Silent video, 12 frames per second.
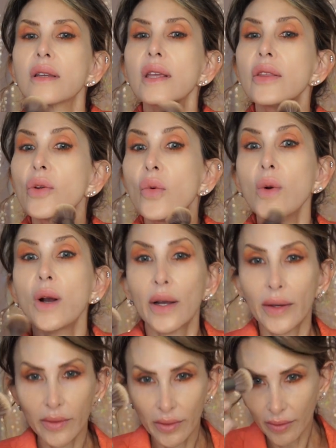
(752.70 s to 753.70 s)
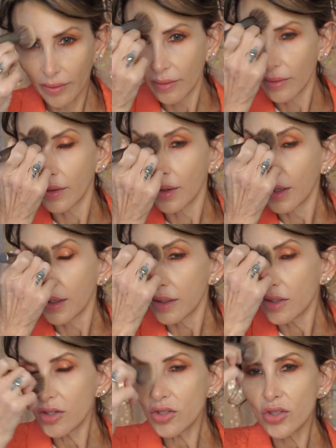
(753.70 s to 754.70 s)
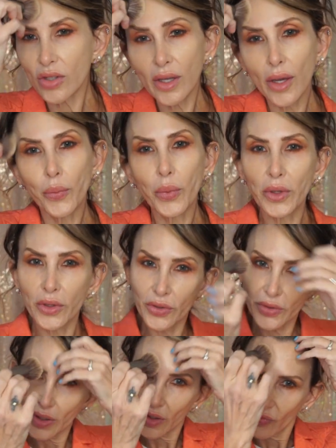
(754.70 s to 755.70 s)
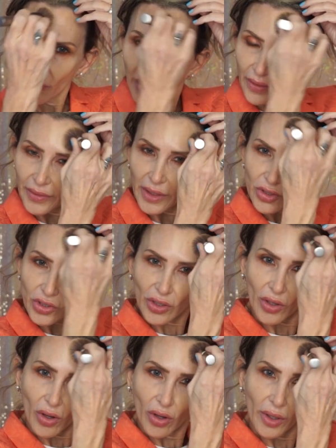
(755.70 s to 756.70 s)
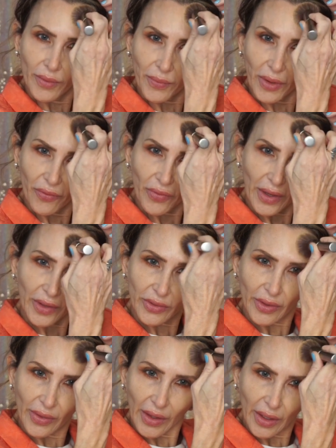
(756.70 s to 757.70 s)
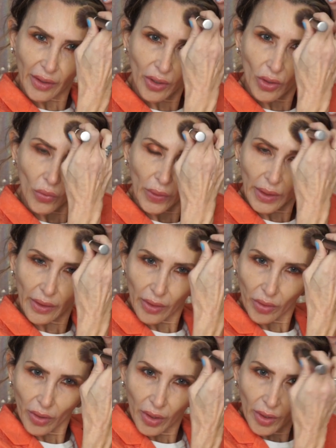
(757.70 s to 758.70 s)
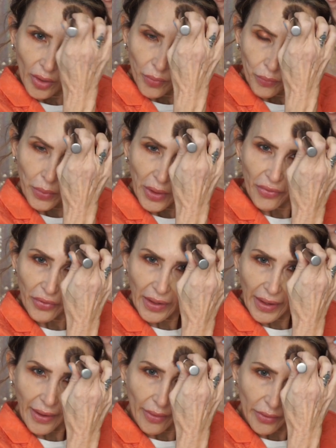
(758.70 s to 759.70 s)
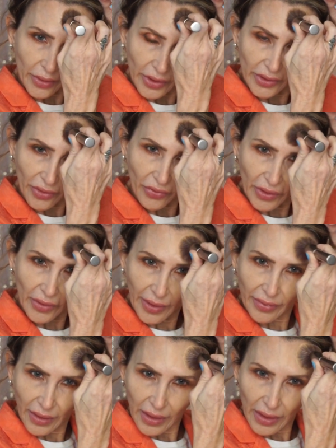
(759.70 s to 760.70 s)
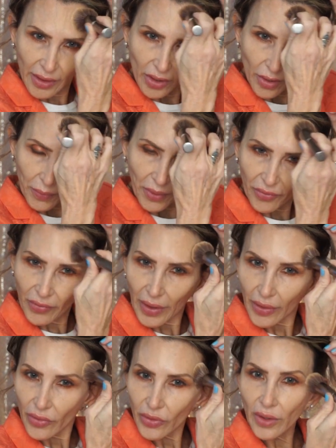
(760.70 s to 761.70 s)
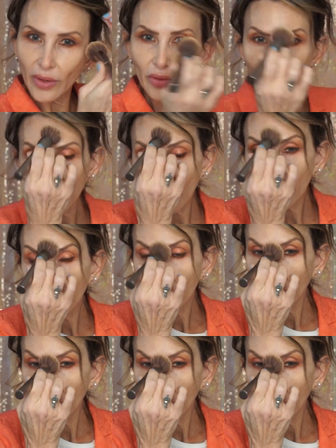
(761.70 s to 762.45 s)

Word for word: either one. Usually I put a stick foundation on my face and then I go in and buff it out because I feel like the heat on my face gives it a,